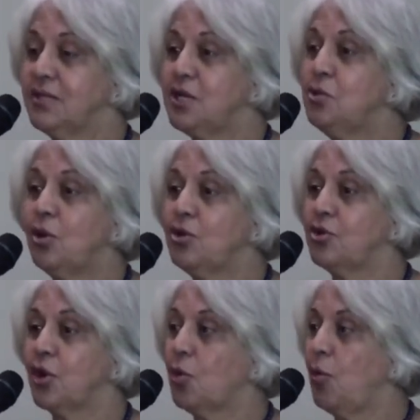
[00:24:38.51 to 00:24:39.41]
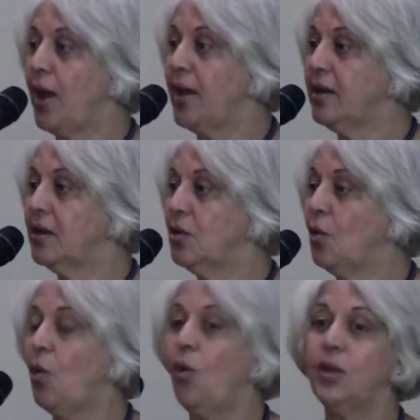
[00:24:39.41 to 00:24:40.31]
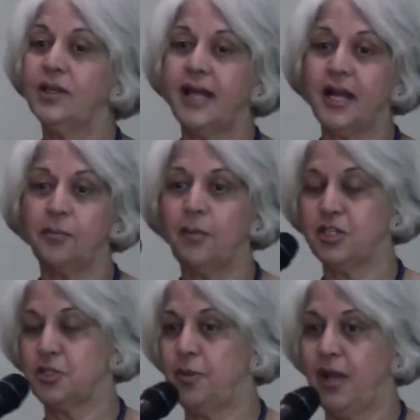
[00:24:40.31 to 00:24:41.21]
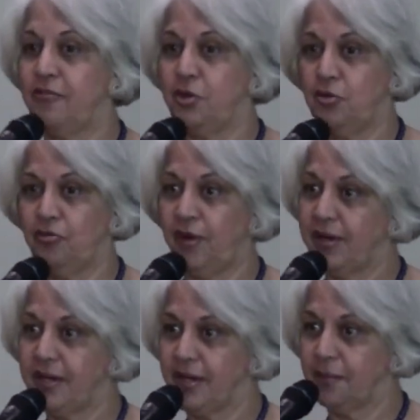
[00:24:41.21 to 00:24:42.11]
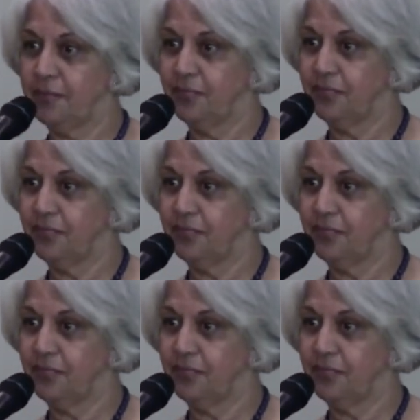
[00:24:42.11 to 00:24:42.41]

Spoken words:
did not require all that much by way of funding.